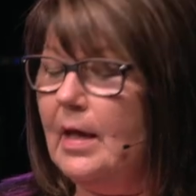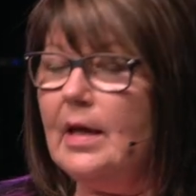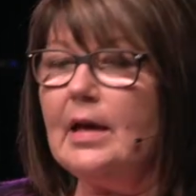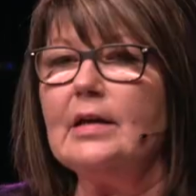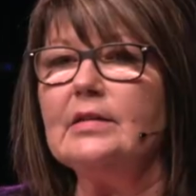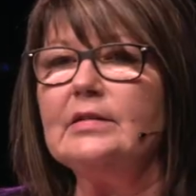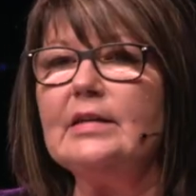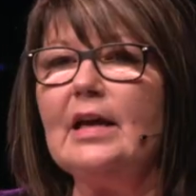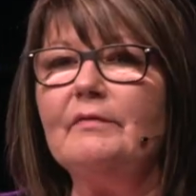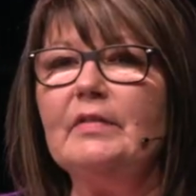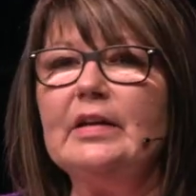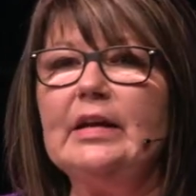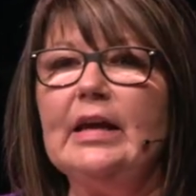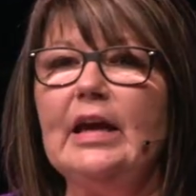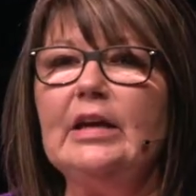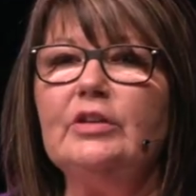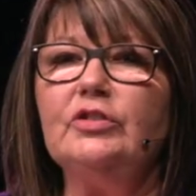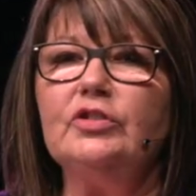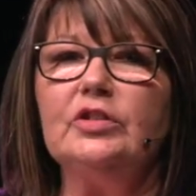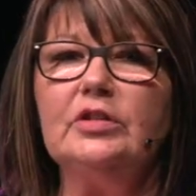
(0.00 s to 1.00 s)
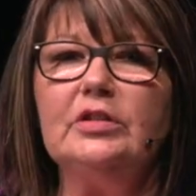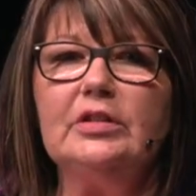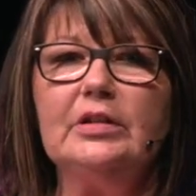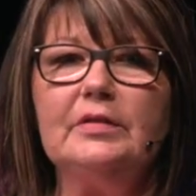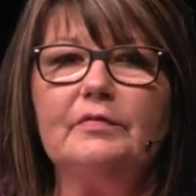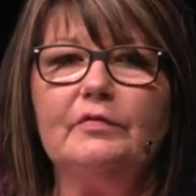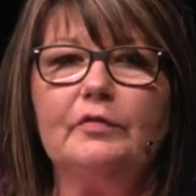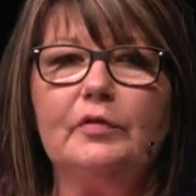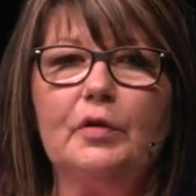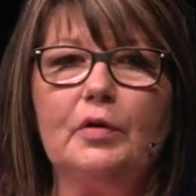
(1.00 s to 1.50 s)
As I vacationed
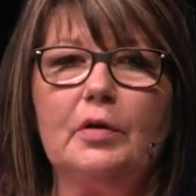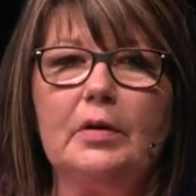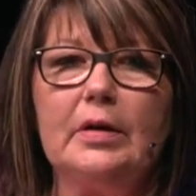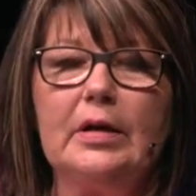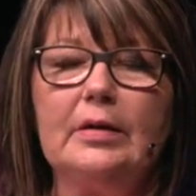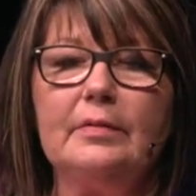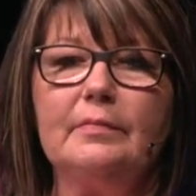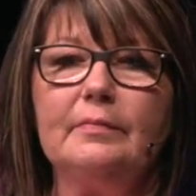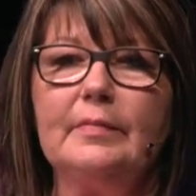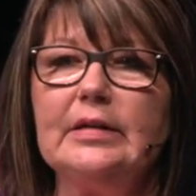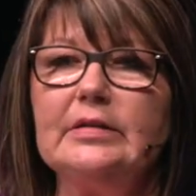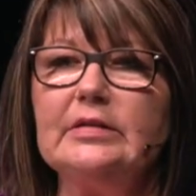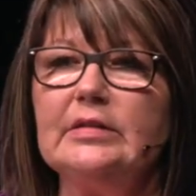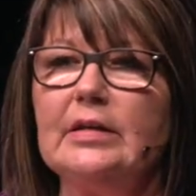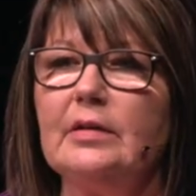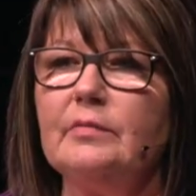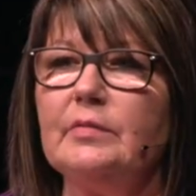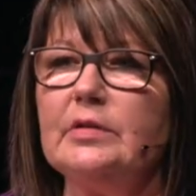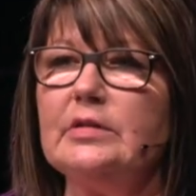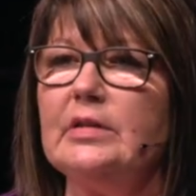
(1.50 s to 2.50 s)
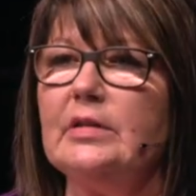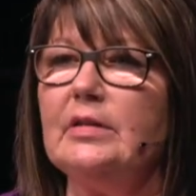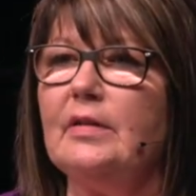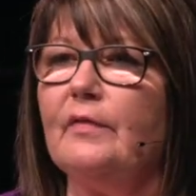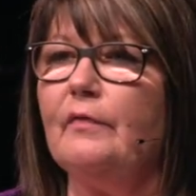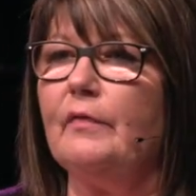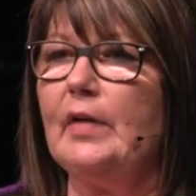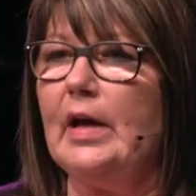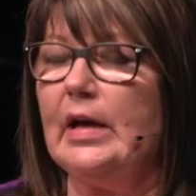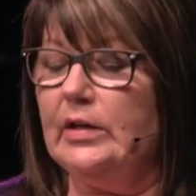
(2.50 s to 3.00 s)
in Florida, my son was in the
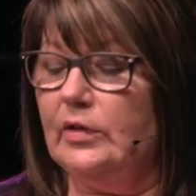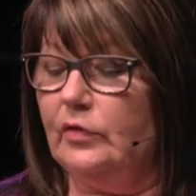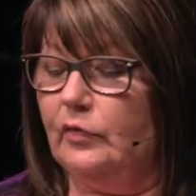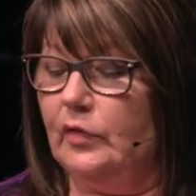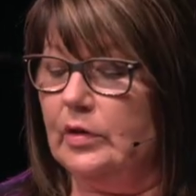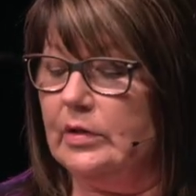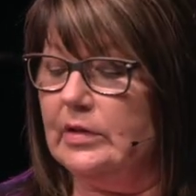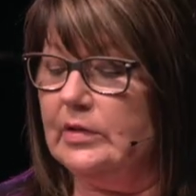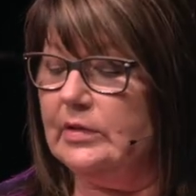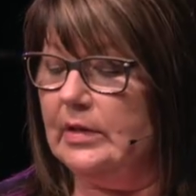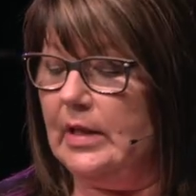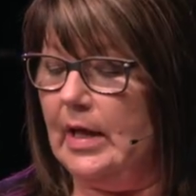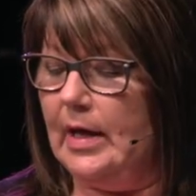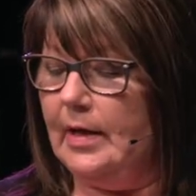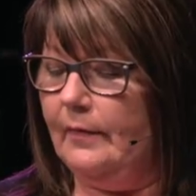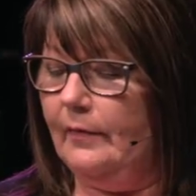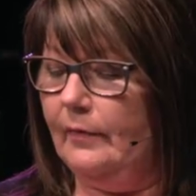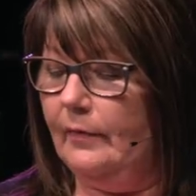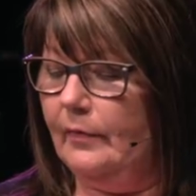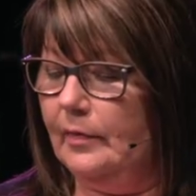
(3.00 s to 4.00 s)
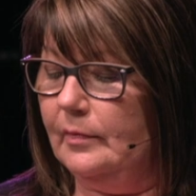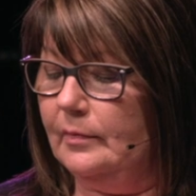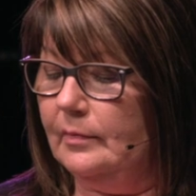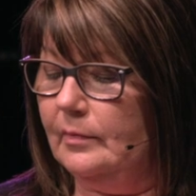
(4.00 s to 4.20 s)
fight for his life.